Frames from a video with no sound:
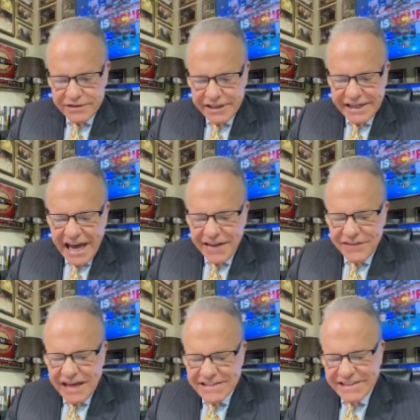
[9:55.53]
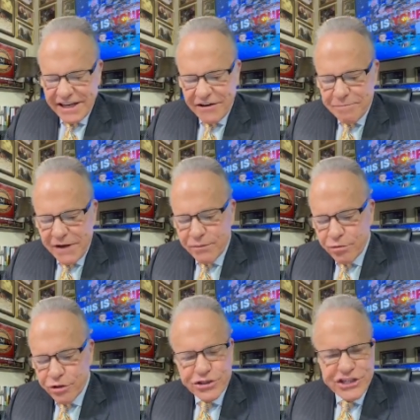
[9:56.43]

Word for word: and hide thyself by the brook